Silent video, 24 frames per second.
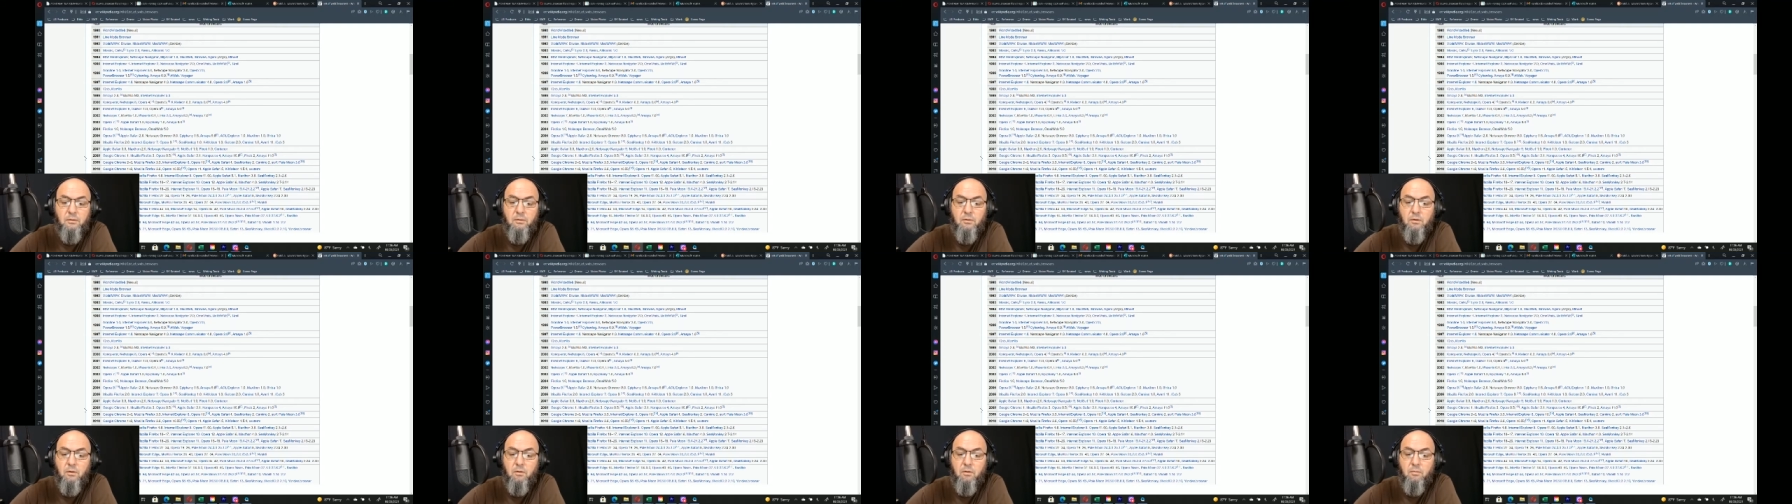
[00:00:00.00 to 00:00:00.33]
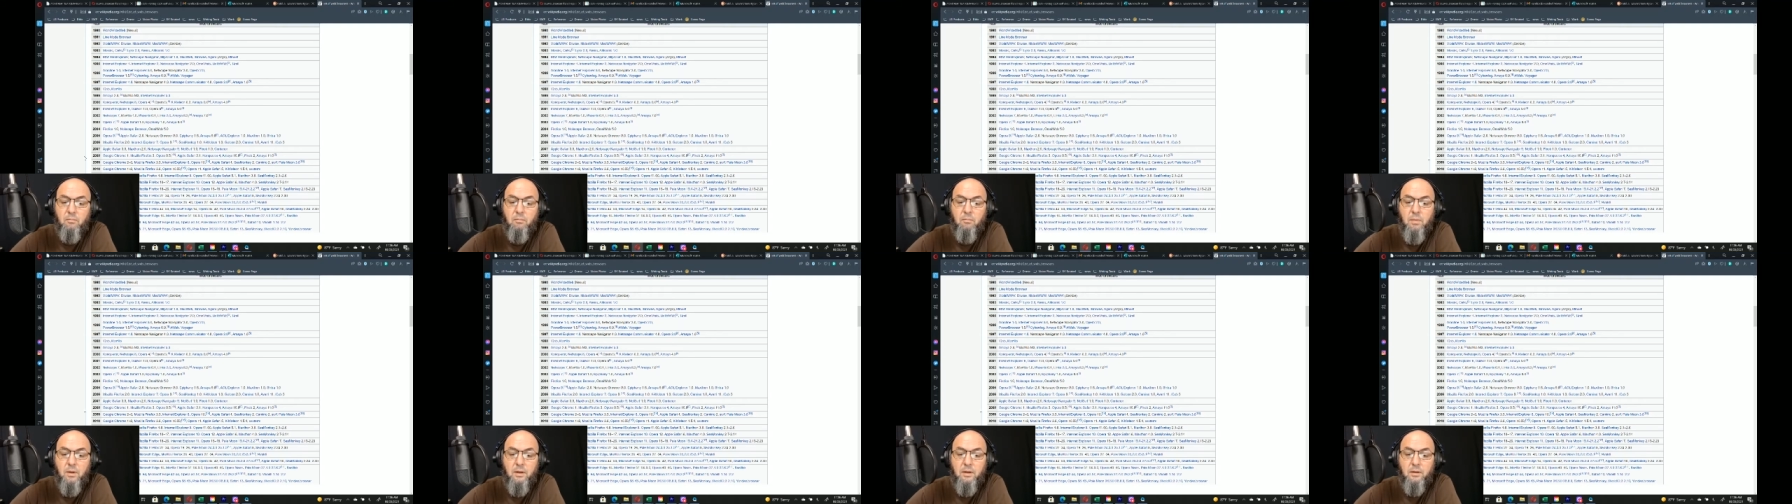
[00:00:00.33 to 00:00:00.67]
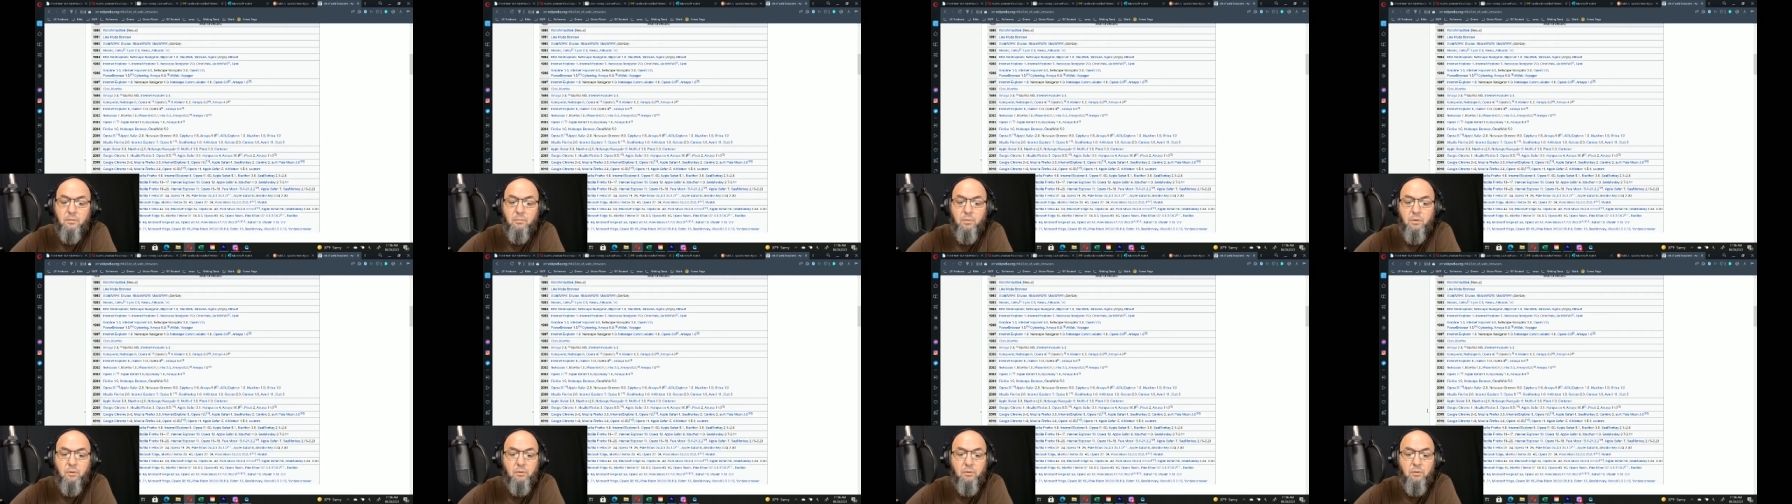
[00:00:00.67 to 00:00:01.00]
on my
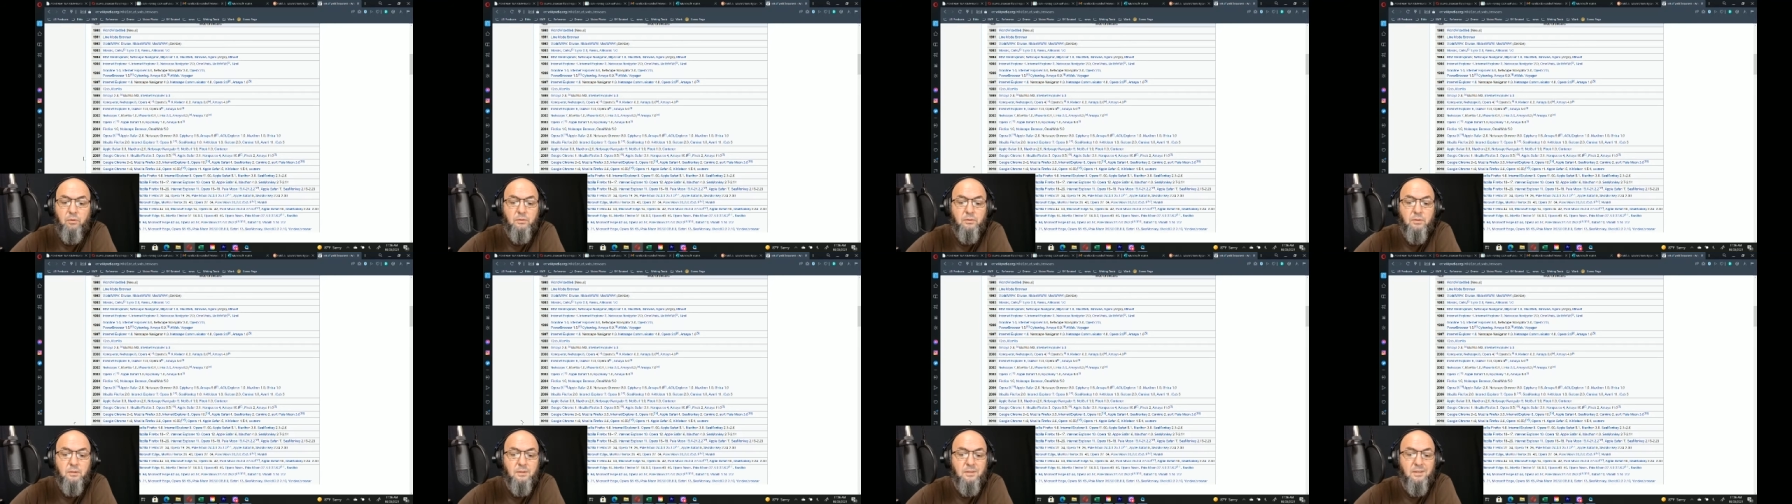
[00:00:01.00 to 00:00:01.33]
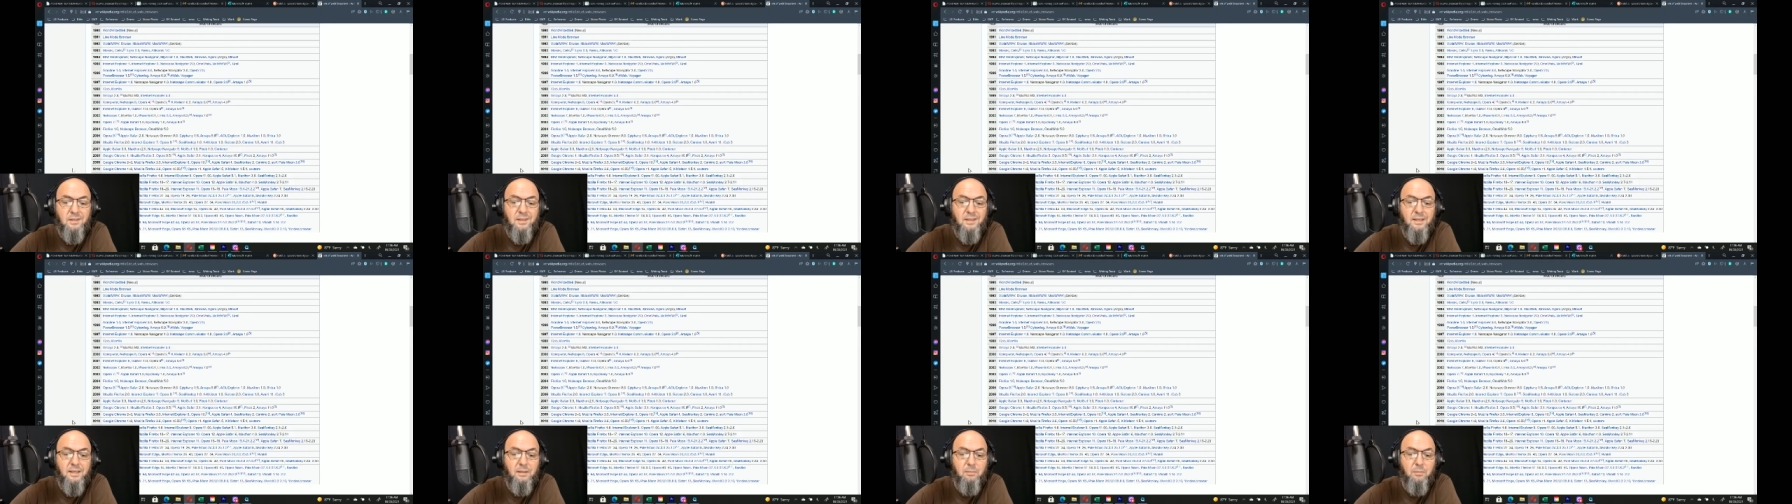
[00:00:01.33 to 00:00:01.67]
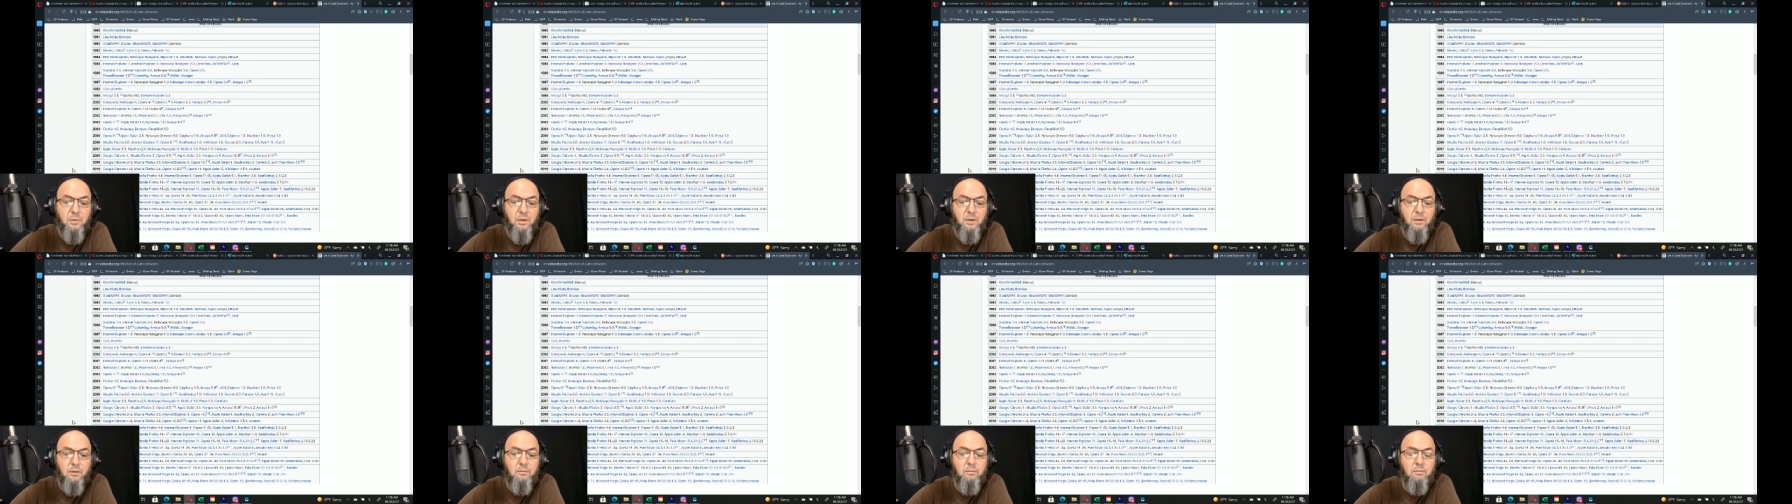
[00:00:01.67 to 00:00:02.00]
computer since it came
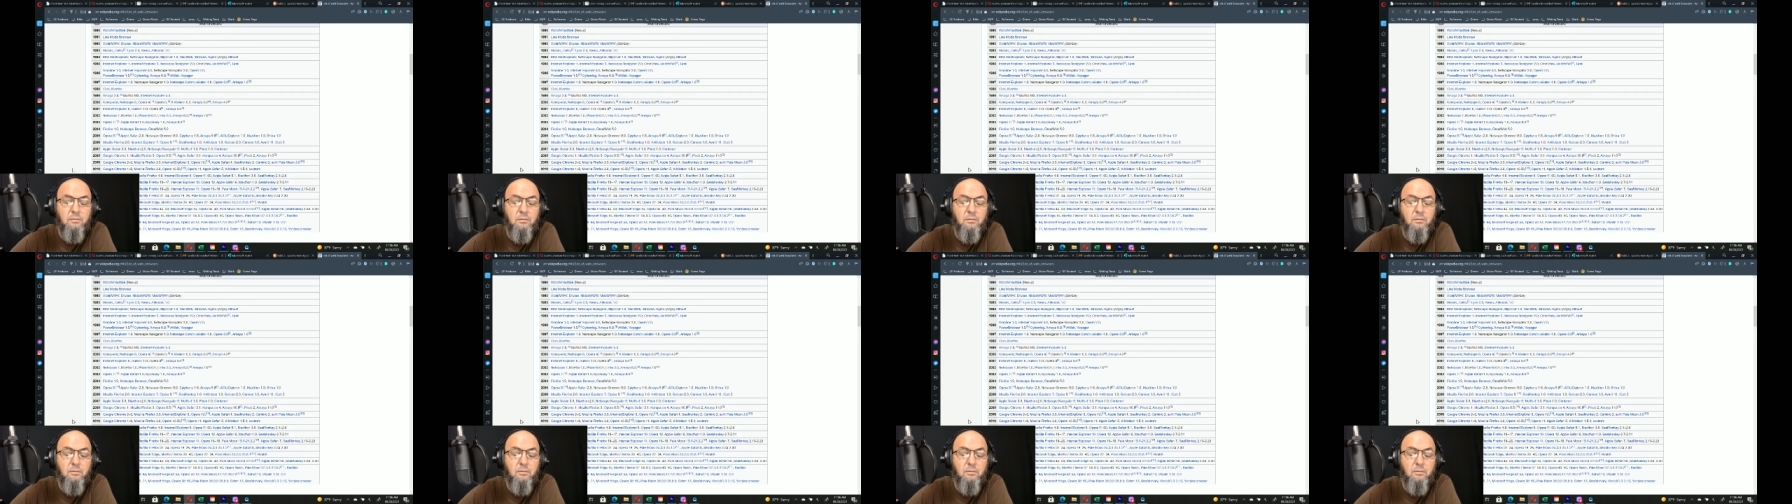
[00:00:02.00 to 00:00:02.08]
out.